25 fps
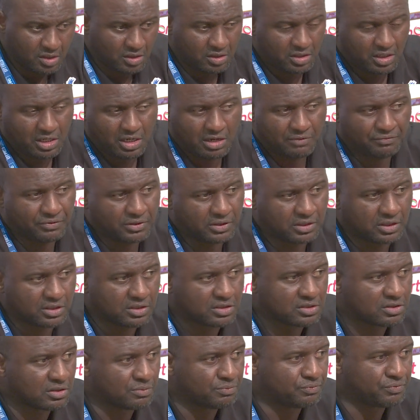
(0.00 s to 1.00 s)
Yeah, I think
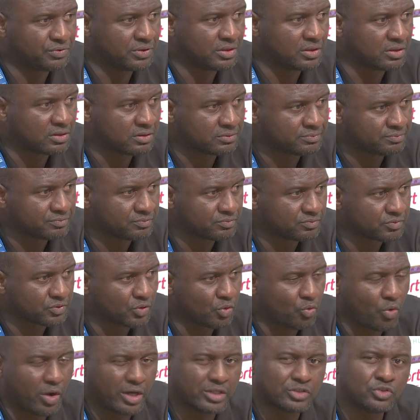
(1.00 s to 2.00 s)
it's something
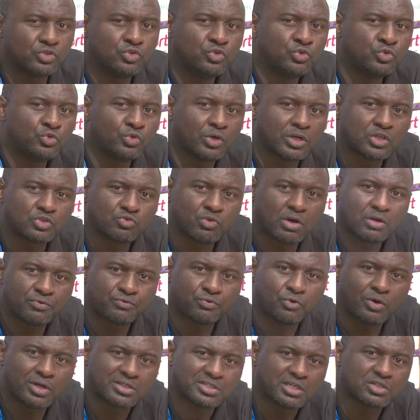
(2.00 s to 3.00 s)
quite new as well
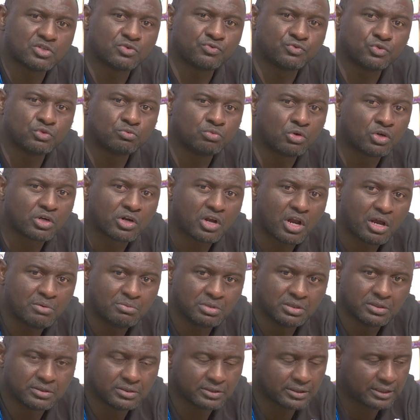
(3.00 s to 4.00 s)
for us as a football
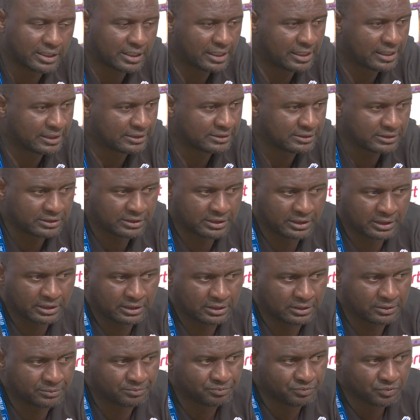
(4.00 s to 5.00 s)
club. And
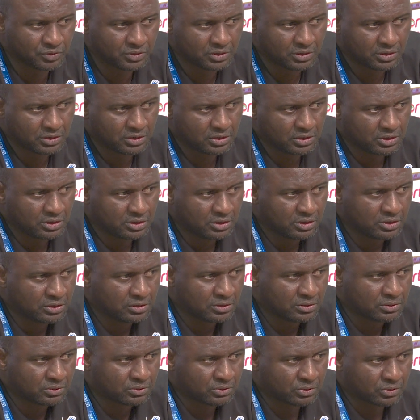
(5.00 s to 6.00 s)
to
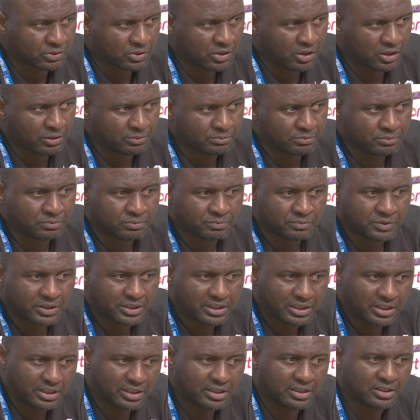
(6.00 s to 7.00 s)
come
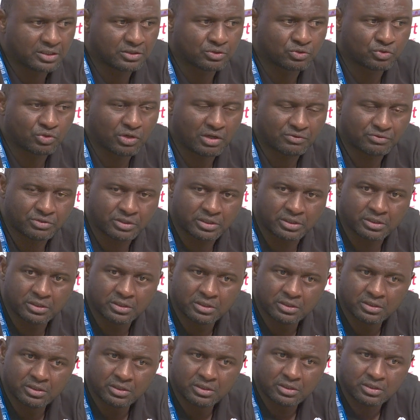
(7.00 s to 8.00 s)
here and to have a
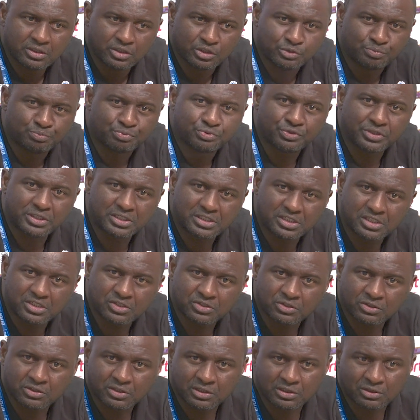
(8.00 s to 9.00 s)

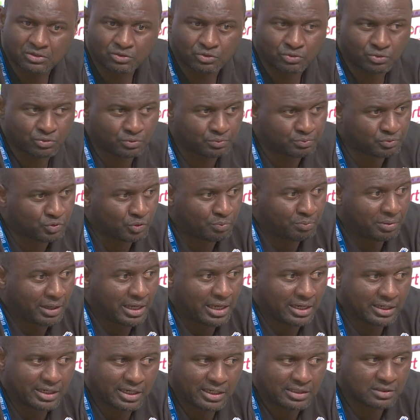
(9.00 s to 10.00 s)
pre-season and to
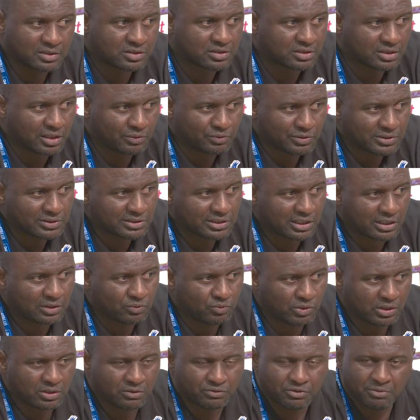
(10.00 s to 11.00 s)
play against, I will say,
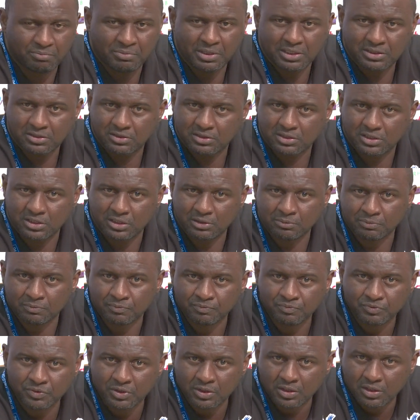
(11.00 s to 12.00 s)
one of the best
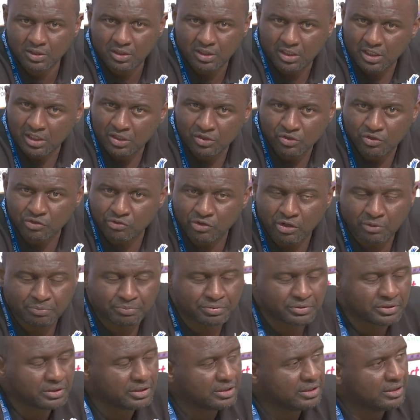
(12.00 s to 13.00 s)
team in Europe.